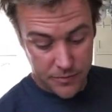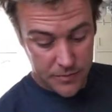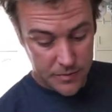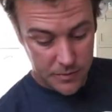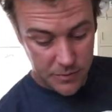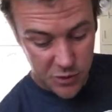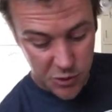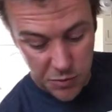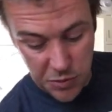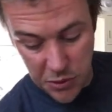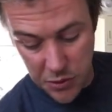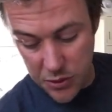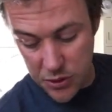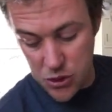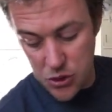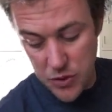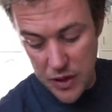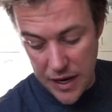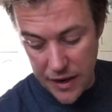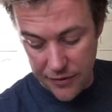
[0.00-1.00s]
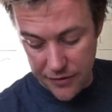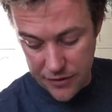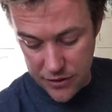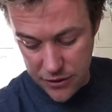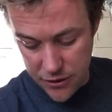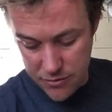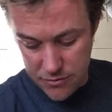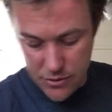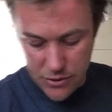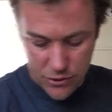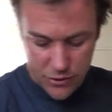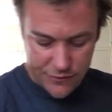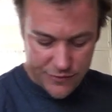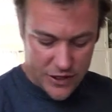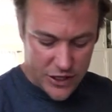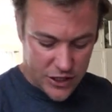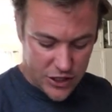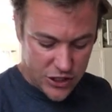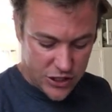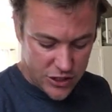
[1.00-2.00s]
spirituality or
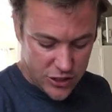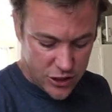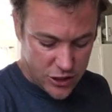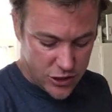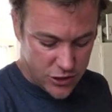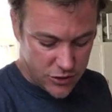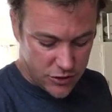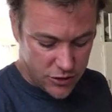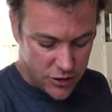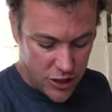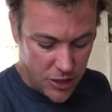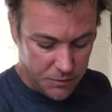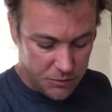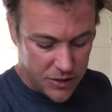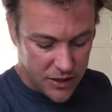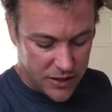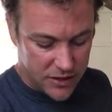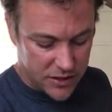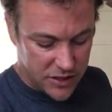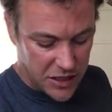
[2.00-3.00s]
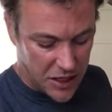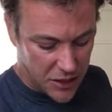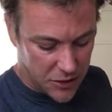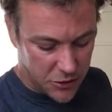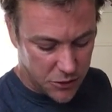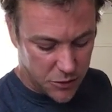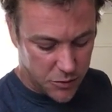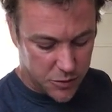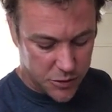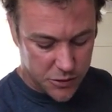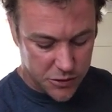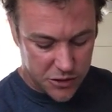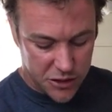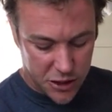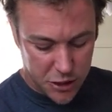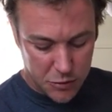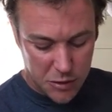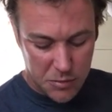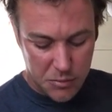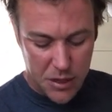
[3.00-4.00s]
motivation or something, Sadguru is going
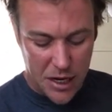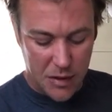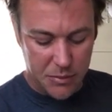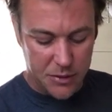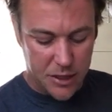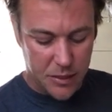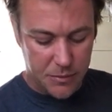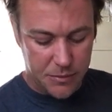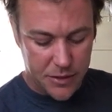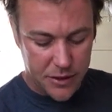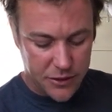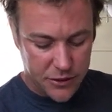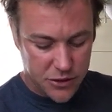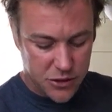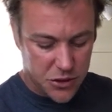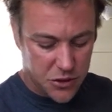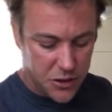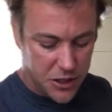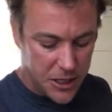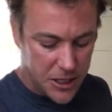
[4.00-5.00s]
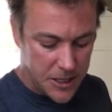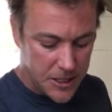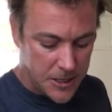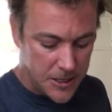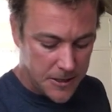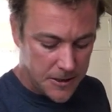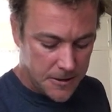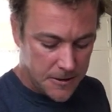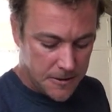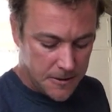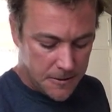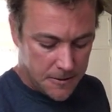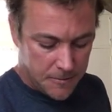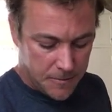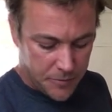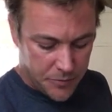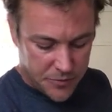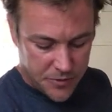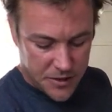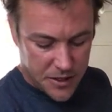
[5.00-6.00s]
to be popping up on your screen
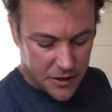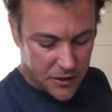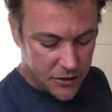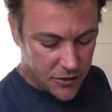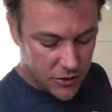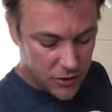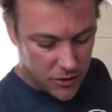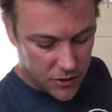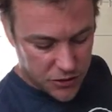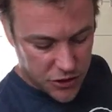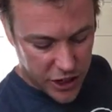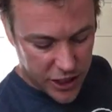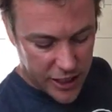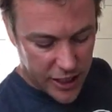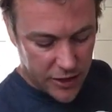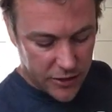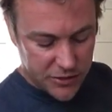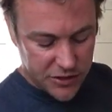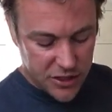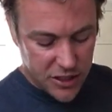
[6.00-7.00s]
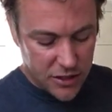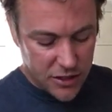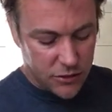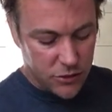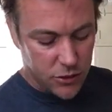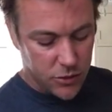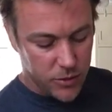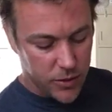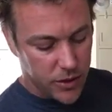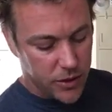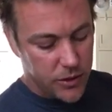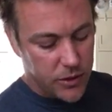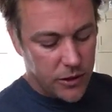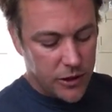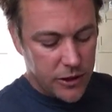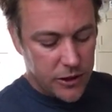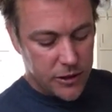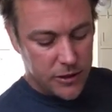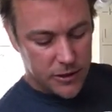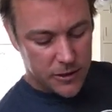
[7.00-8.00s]
telling you, oh, check out Sadguru.
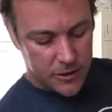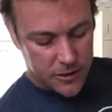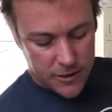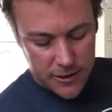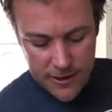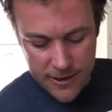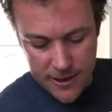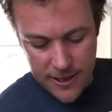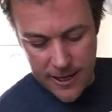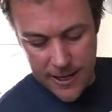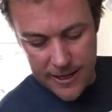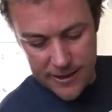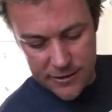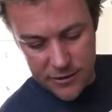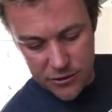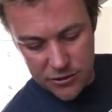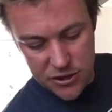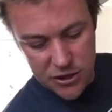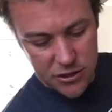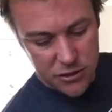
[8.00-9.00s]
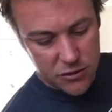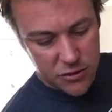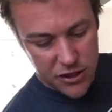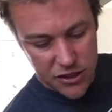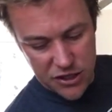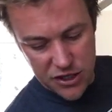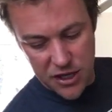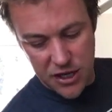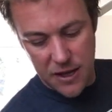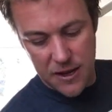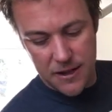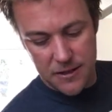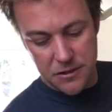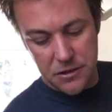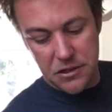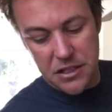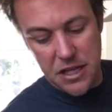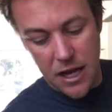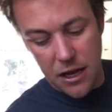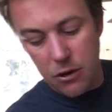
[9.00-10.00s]
He answers this question, he
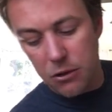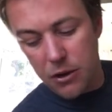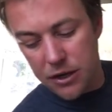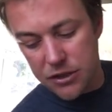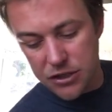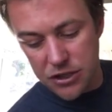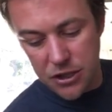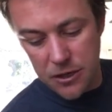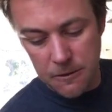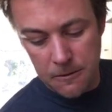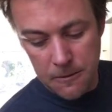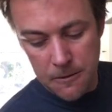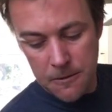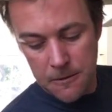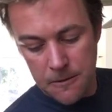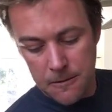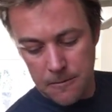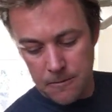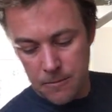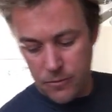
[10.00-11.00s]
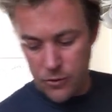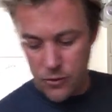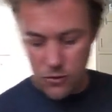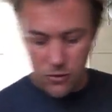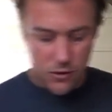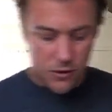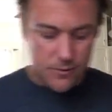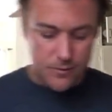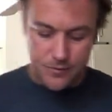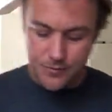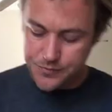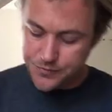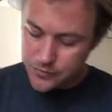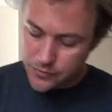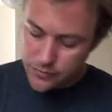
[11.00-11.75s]
answers that question. Well,